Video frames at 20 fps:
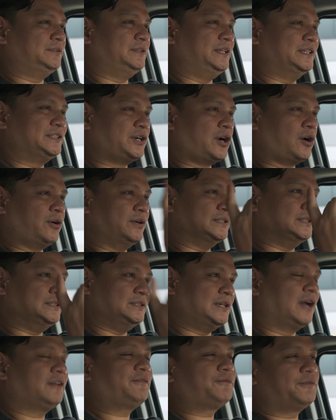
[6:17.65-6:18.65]
This car is
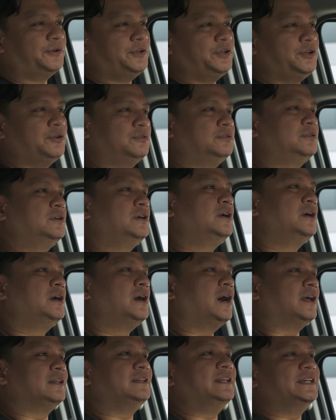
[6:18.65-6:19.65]
not for you
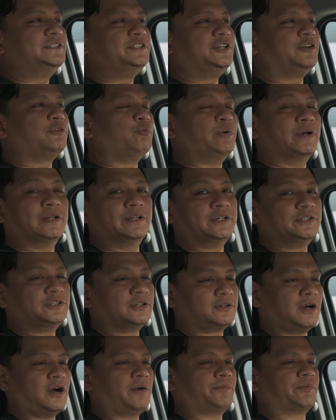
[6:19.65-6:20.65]
unless you're willing to
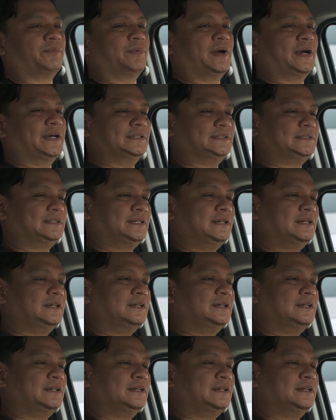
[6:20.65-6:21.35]
compromise.